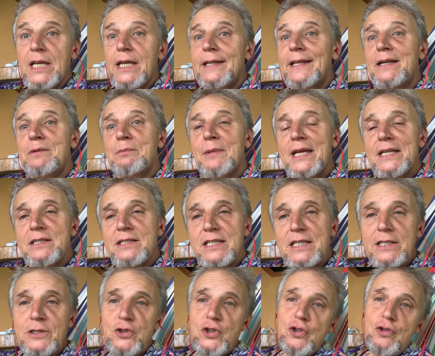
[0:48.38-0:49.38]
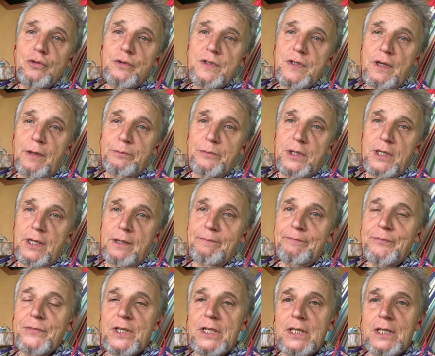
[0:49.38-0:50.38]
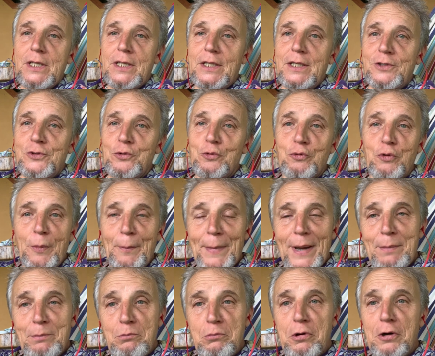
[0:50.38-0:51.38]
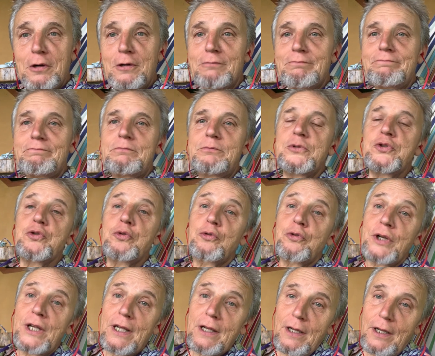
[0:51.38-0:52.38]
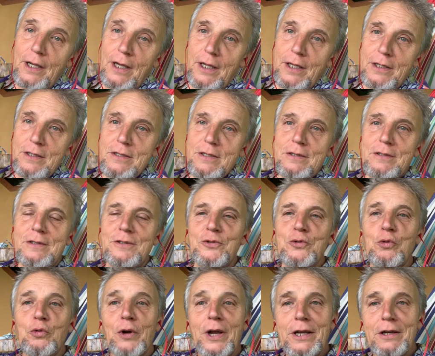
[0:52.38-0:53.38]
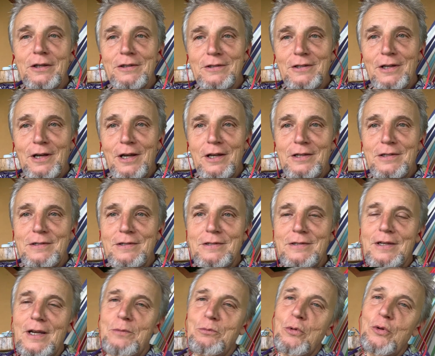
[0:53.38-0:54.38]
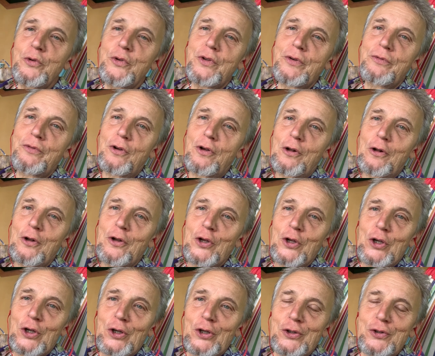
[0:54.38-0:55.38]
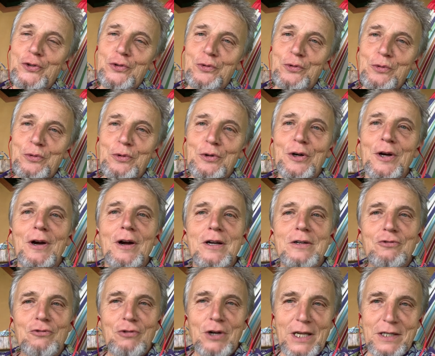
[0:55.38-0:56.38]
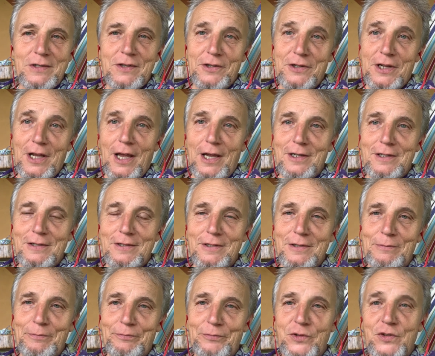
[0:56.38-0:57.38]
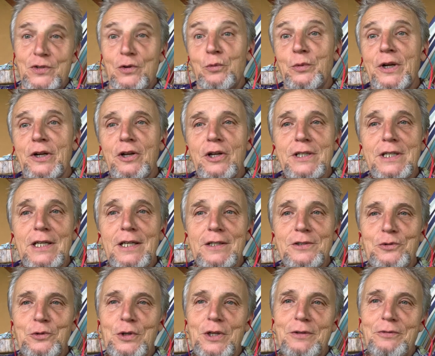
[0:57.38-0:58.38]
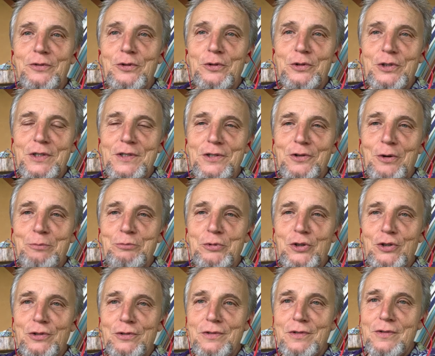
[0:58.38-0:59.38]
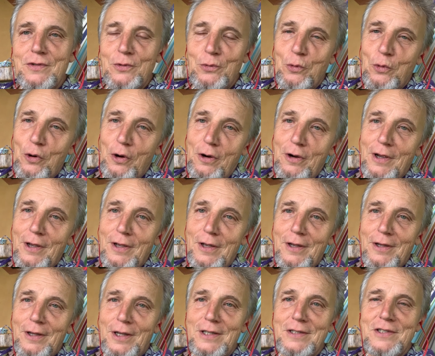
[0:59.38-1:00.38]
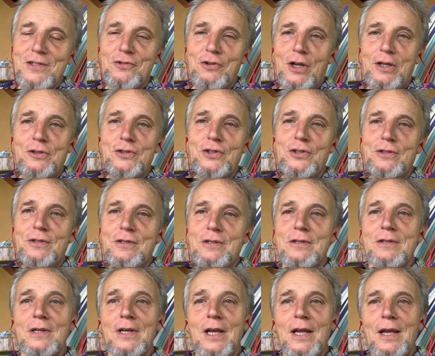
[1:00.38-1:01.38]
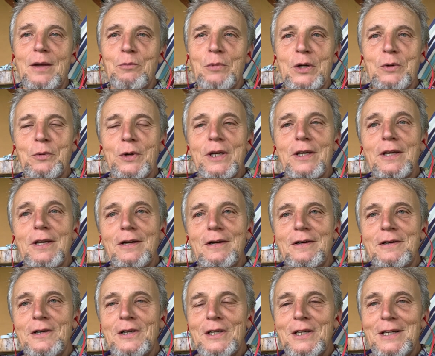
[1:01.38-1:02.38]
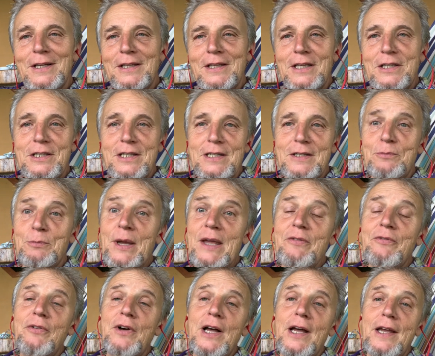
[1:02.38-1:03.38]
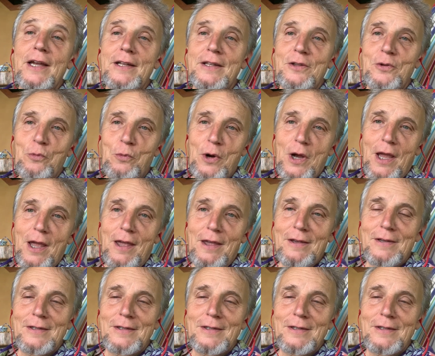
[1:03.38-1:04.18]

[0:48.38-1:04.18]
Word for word: that may teach you something to remember, to realize, to recognize, and most of all, to resonate. So we're not here to give you descriptions or instructions, but we're here that it may find the way